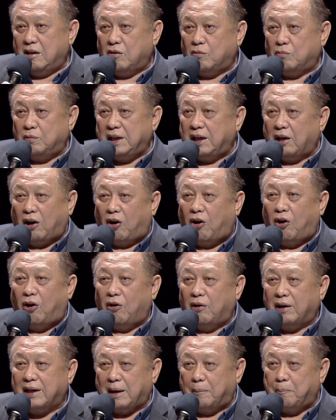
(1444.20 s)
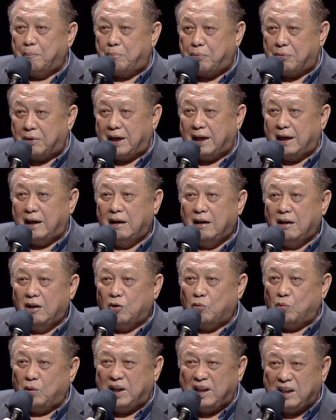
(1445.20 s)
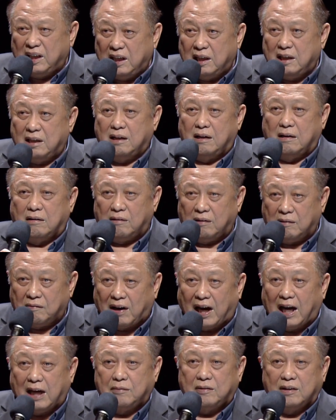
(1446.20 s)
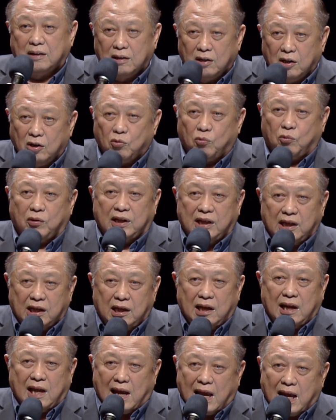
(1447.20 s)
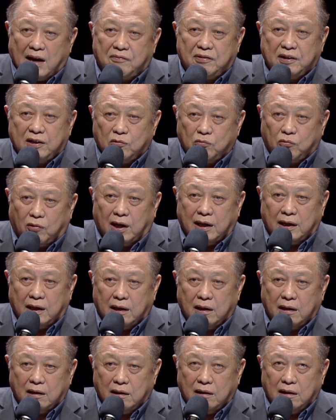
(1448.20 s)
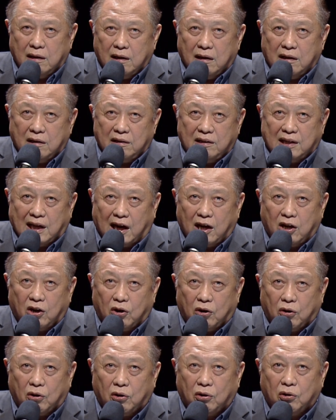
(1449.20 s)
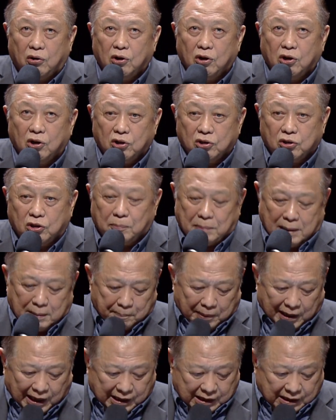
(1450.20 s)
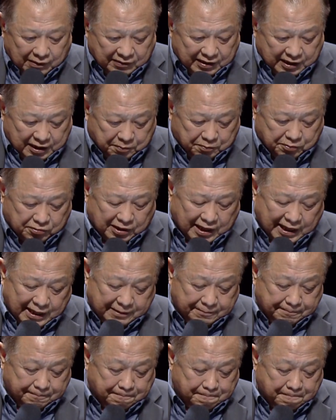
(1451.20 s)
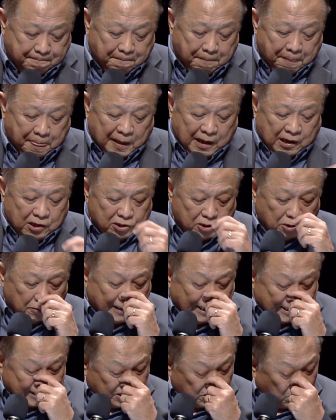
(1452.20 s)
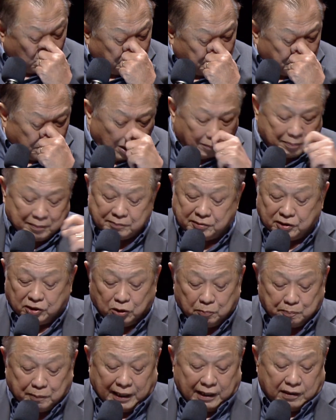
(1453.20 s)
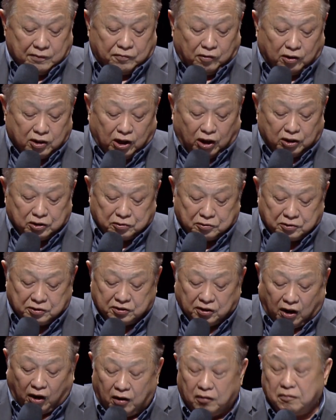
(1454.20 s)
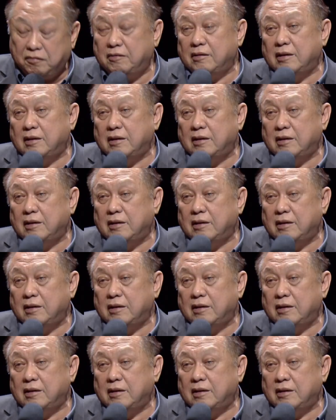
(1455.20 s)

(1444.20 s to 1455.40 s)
We all can pray. We need a revival. We need everyone, young or old, to be a part of this prayer. So there's no problems too big for God to solve,